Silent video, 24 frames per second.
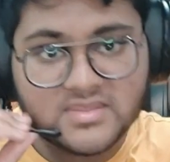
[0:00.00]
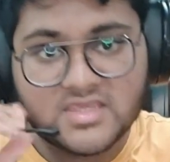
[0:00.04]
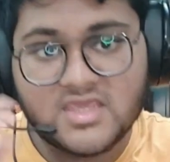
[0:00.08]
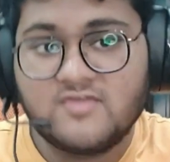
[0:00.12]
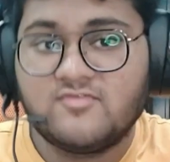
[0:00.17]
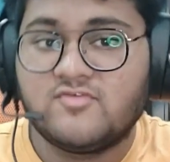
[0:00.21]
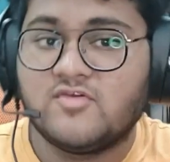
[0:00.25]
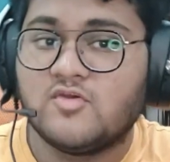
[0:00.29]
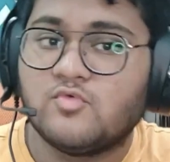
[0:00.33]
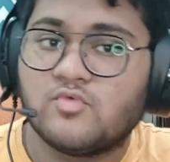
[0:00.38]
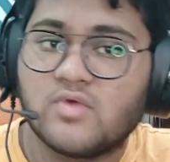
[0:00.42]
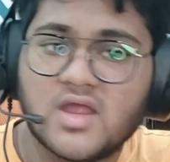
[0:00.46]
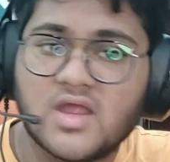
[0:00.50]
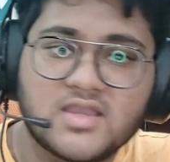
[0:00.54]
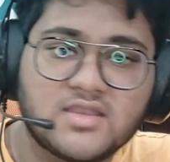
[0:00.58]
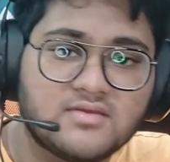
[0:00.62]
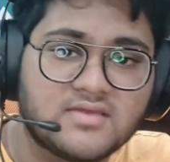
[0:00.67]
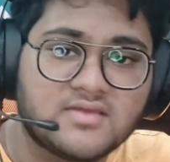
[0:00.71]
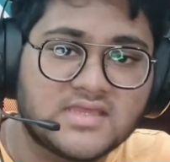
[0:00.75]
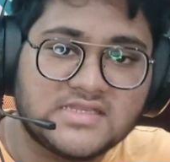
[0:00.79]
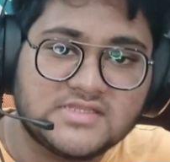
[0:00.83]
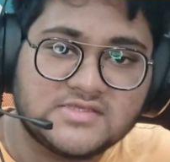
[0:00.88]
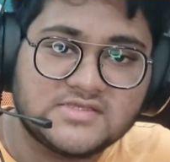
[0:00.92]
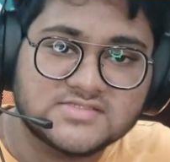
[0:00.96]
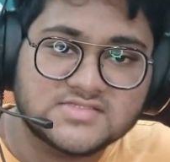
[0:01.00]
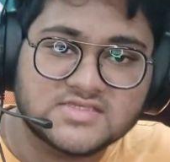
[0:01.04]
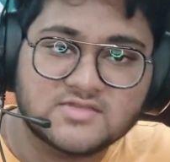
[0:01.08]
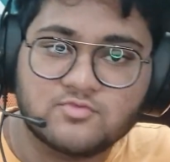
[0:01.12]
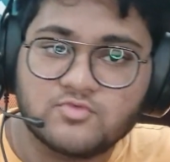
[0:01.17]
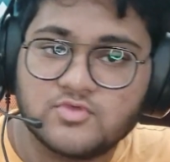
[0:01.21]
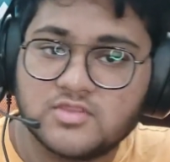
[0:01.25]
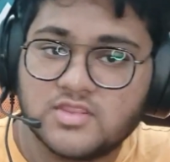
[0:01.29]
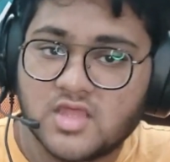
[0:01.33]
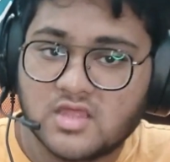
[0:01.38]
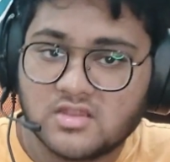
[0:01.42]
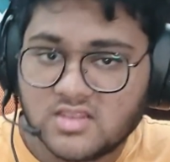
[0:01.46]
if you want you can use it
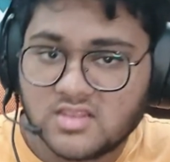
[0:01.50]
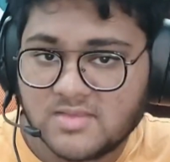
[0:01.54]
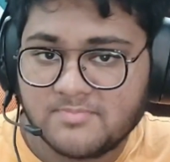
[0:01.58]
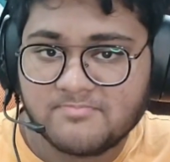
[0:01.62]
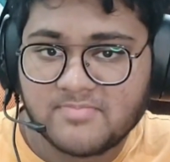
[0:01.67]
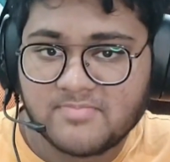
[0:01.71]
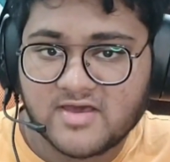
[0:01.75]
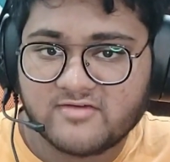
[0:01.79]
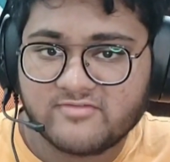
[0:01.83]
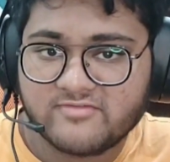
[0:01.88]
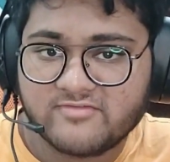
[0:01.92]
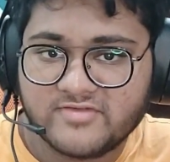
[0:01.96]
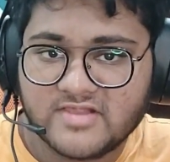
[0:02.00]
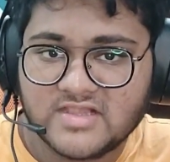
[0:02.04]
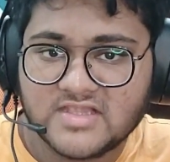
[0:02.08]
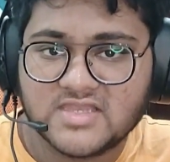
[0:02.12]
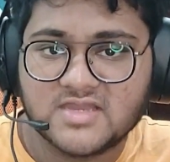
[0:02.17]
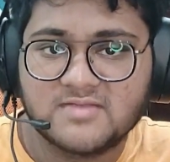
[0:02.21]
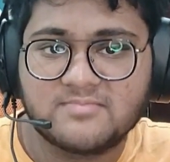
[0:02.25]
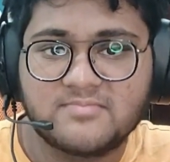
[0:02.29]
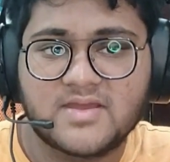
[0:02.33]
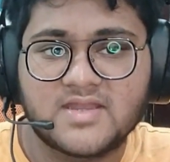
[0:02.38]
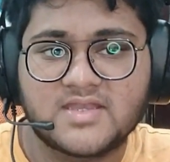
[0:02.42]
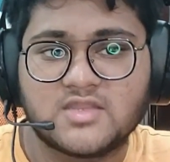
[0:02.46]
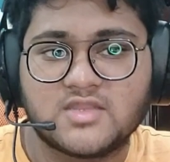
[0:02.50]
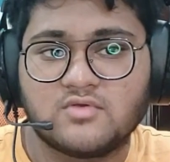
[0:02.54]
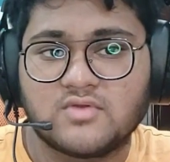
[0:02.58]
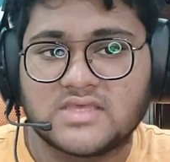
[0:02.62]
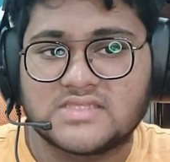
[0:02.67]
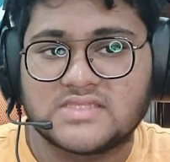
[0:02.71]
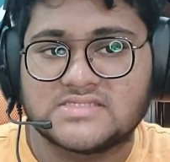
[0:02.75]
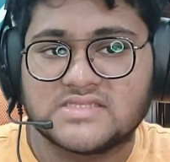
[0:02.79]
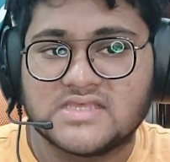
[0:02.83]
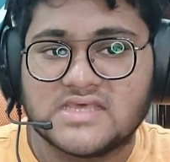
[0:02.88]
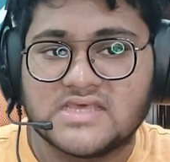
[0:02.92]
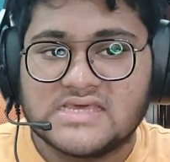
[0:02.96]
without the puff filter, but you
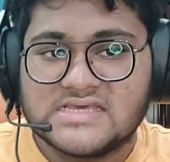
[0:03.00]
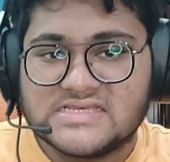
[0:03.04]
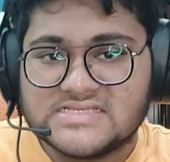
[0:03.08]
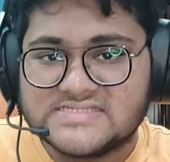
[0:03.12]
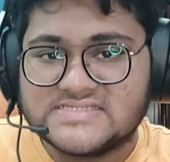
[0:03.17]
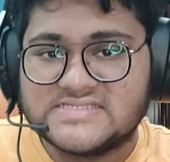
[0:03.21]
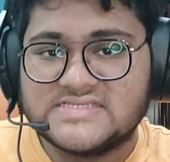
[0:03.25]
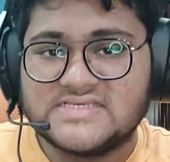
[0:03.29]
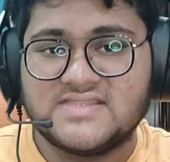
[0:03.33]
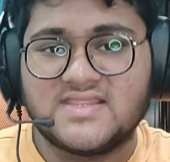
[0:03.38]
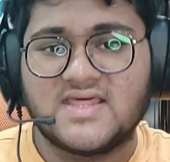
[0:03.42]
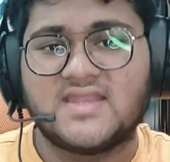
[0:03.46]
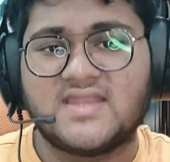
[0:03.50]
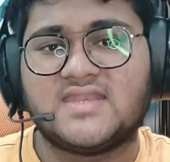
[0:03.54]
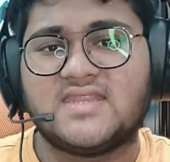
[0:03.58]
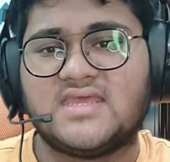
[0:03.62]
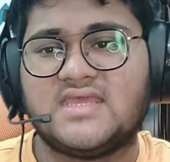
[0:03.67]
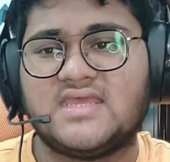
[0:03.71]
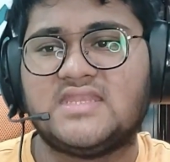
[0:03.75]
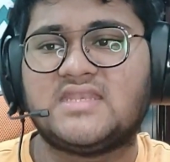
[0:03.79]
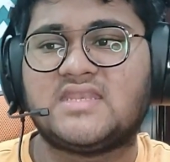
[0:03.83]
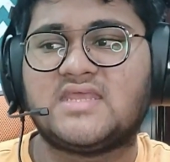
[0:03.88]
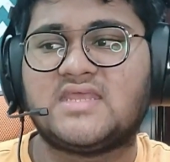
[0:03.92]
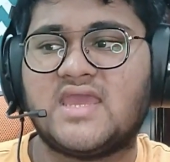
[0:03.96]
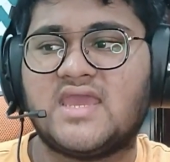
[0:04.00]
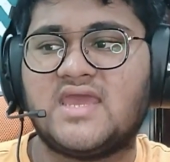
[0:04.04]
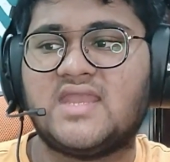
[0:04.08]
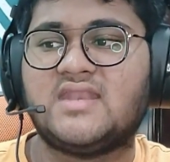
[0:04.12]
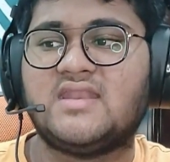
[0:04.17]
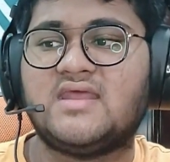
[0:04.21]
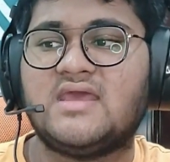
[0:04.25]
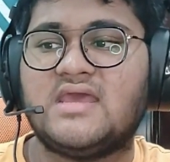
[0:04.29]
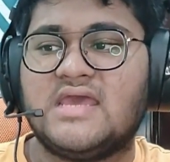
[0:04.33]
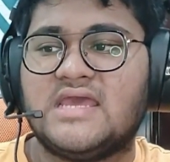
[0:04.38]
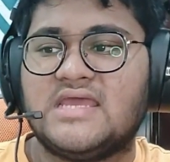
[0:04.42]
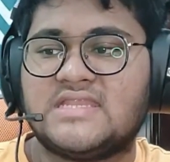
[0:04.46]
can see that it
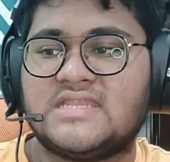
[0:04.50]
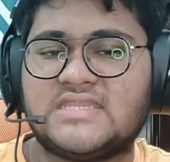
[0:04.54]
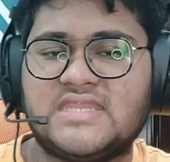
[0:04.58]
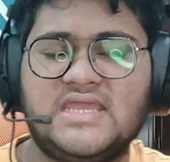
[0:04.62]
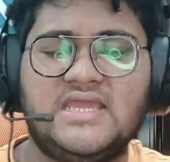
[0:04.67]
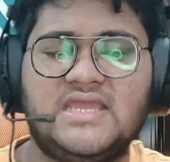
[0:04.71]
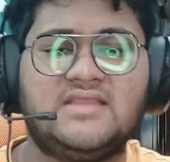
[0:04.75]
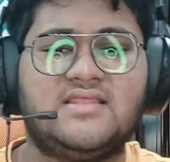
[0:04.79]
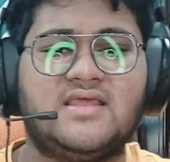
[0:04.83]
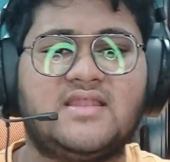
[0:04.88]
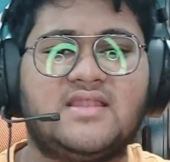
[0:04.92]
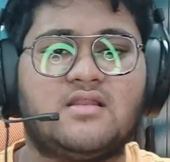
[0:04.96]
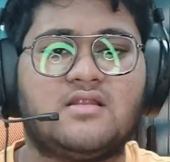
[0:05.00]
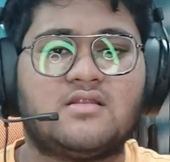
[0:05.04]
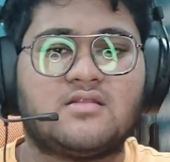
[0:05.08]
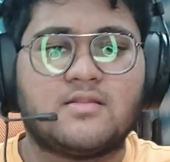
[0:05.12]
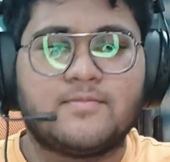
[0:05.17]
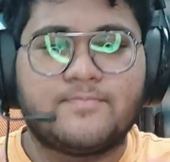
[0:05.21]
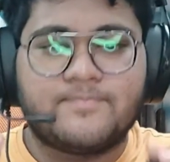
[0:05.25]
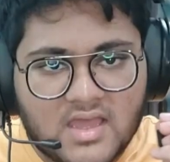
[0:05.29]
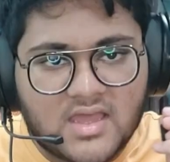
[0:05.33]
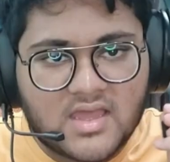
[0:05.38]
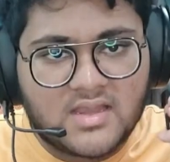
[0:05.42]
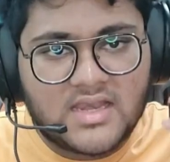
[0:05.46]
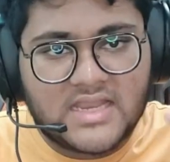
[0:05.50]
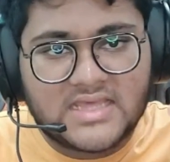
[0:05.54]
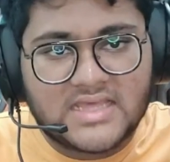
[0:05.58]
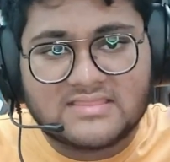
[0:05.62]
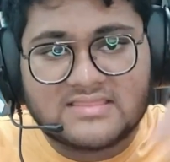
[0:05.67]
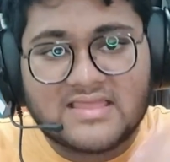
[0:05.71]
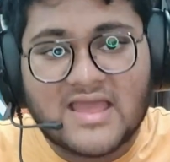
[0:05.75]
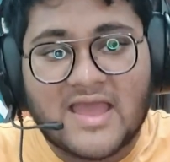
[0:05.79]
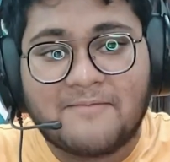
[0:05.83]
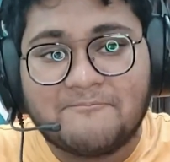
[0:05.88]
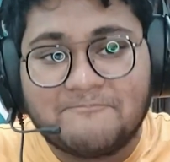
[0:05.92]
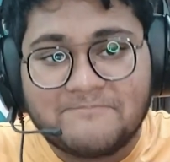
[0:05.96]
can take that lot of
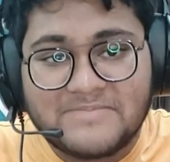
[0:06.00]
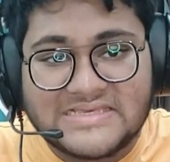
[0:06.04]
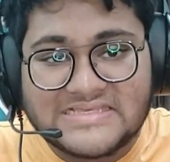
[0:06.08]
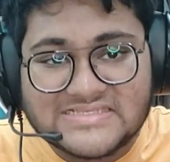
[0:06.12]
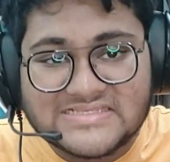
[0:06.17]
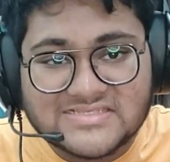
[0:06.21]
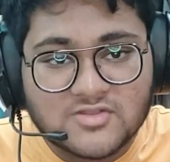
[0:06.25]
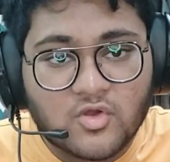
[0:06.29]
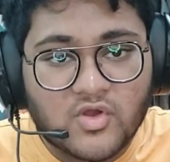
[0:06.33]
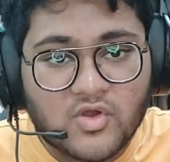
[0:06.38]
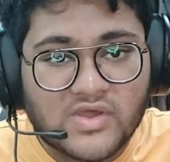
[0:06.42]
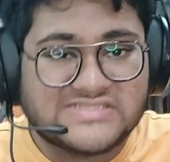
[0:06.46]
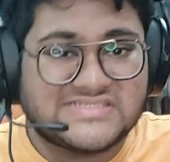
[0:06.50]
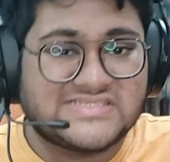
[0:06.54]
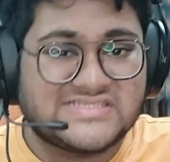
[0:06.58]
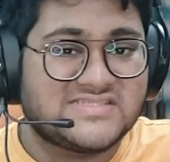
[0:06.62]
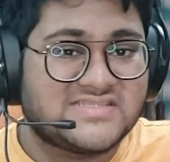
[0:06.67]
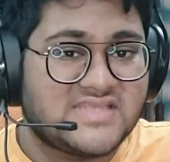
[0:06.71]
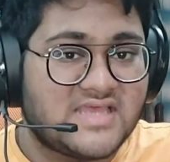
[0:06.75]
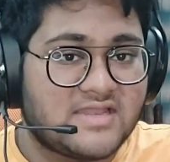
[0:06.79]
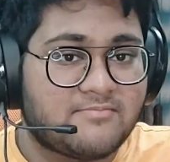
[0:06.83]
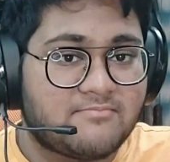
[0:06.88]
like thumping noises